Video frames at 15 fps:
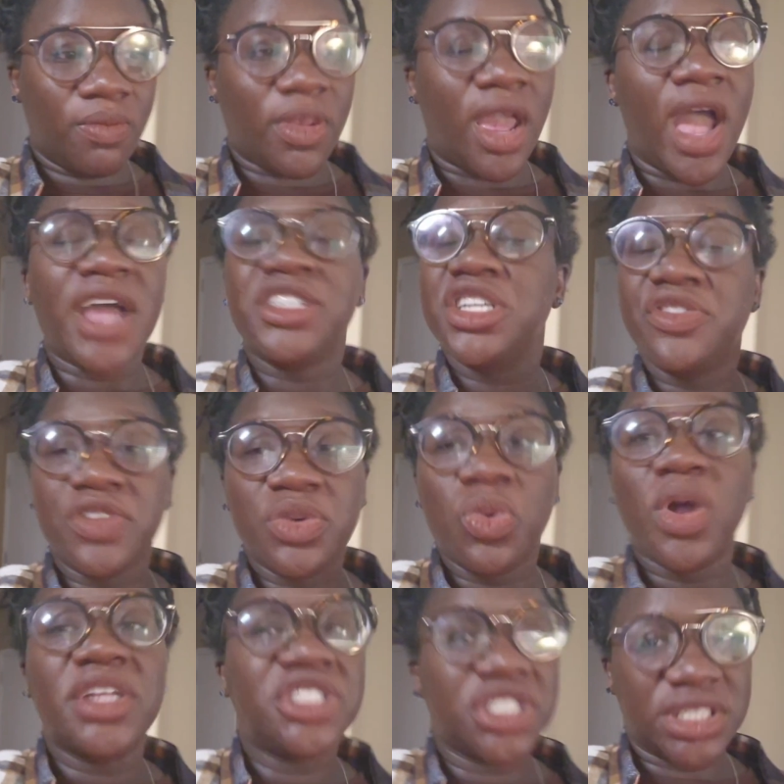I just really
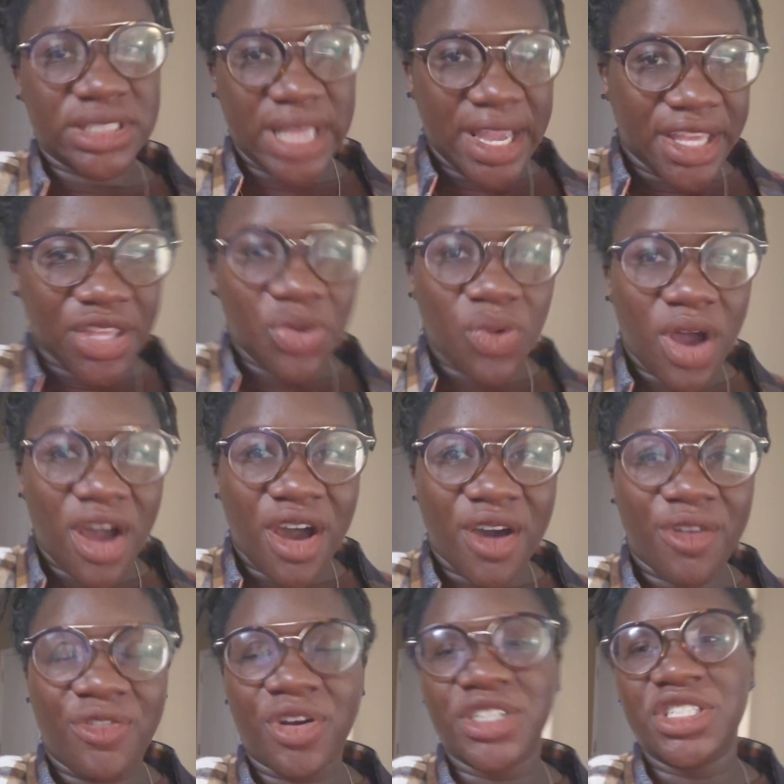want to just thank you all
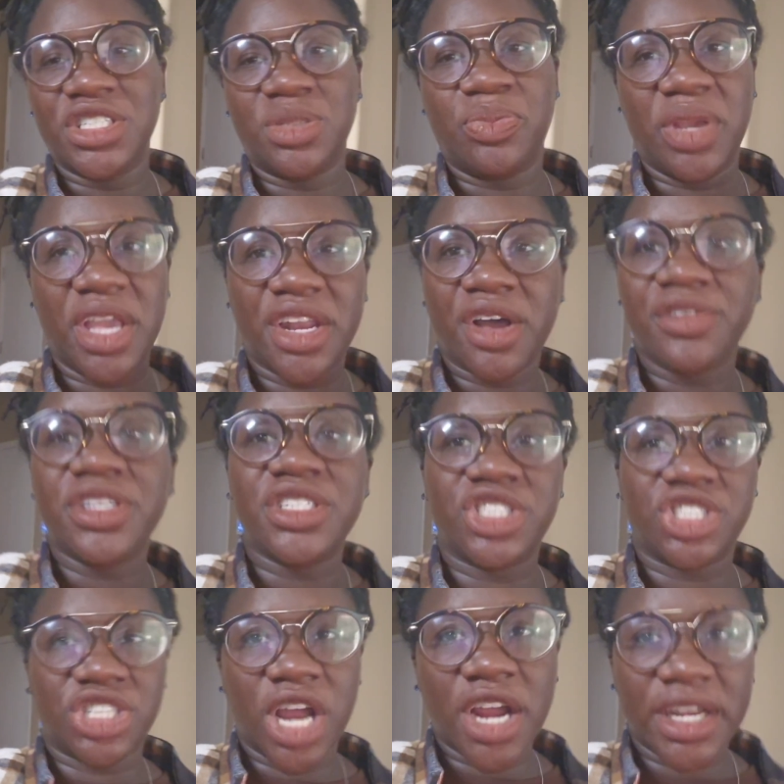for just being on this
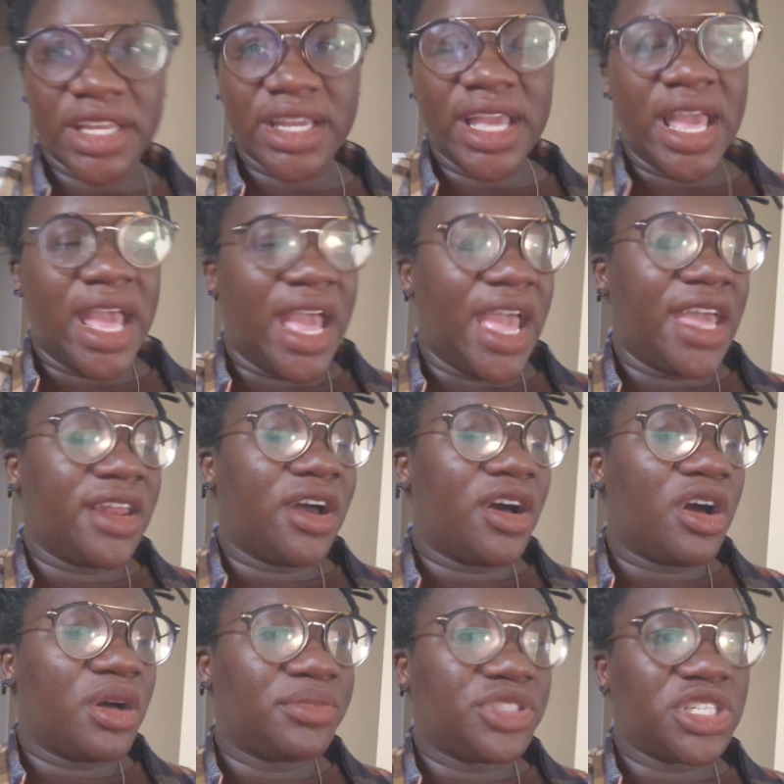journey, and
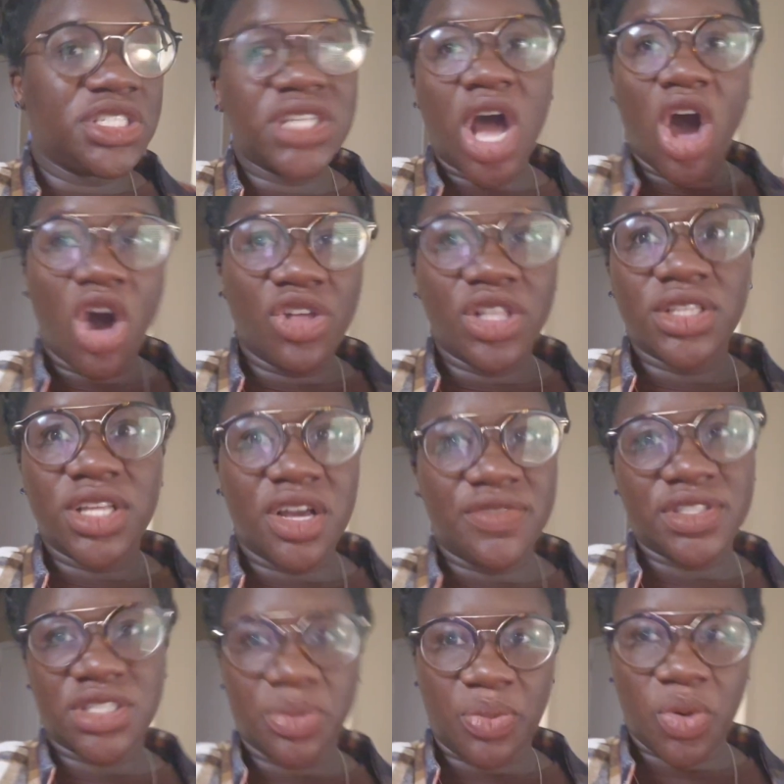just all the love
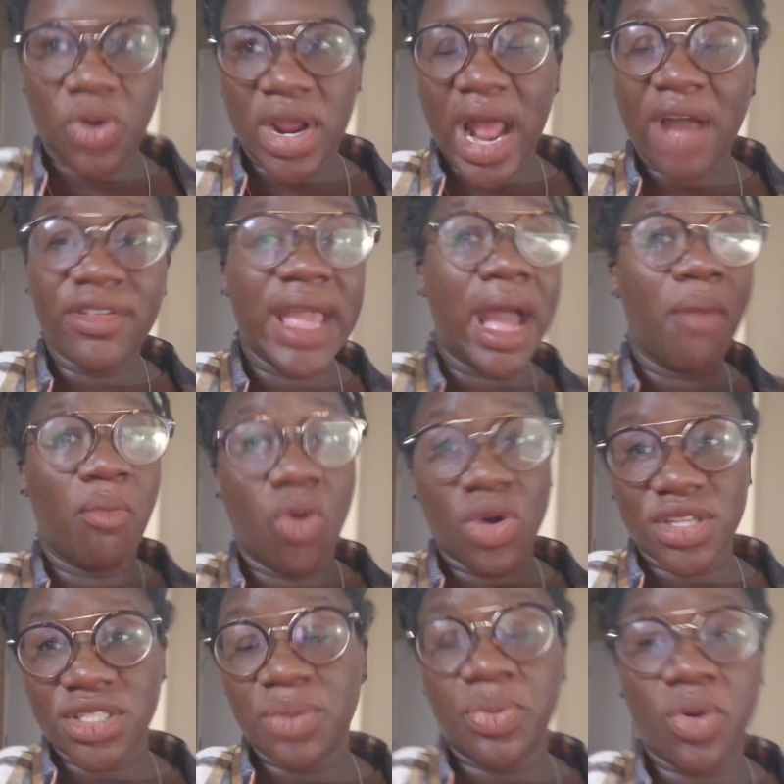and support. I've got
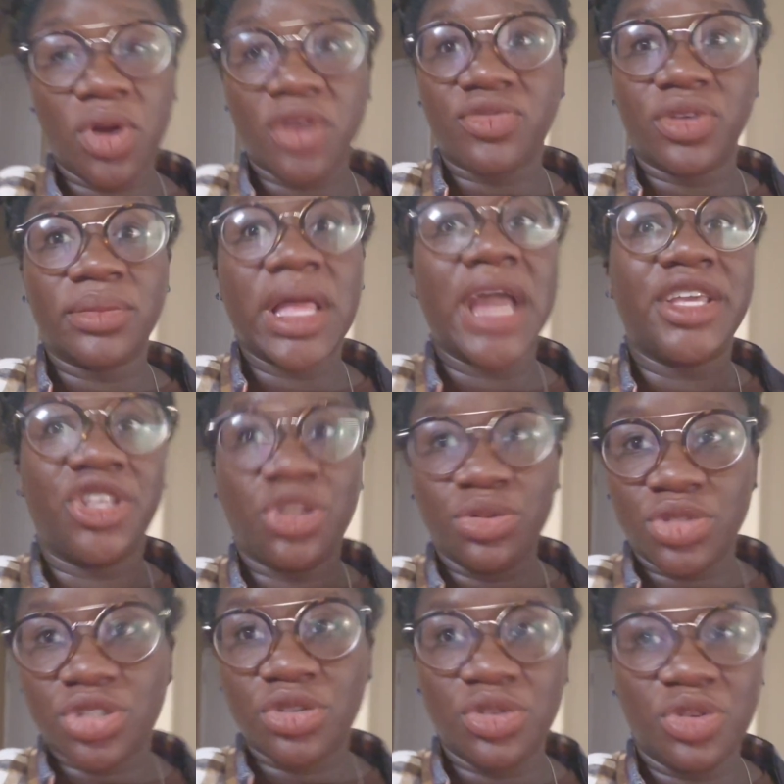more support from like
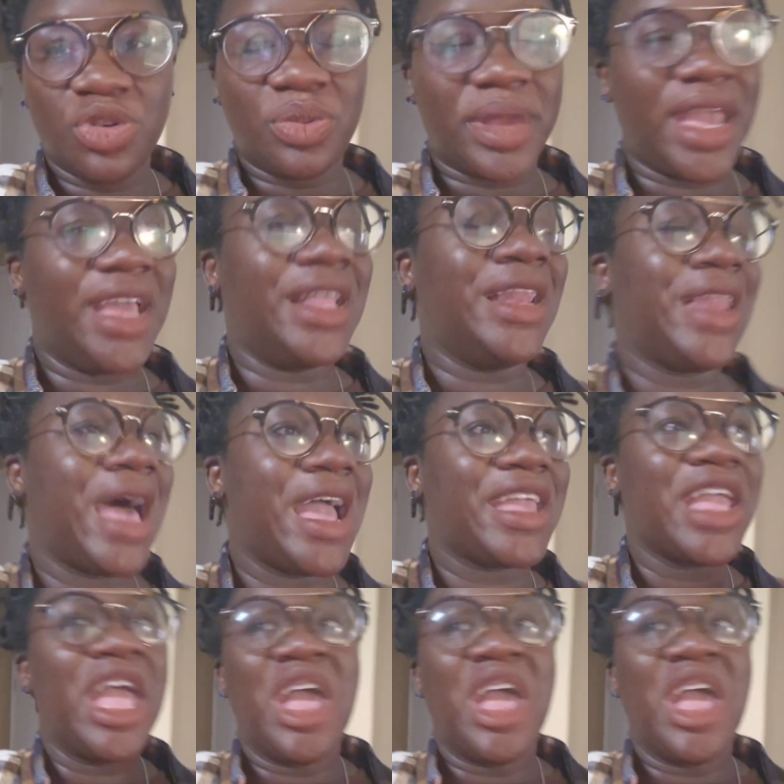YouTube and like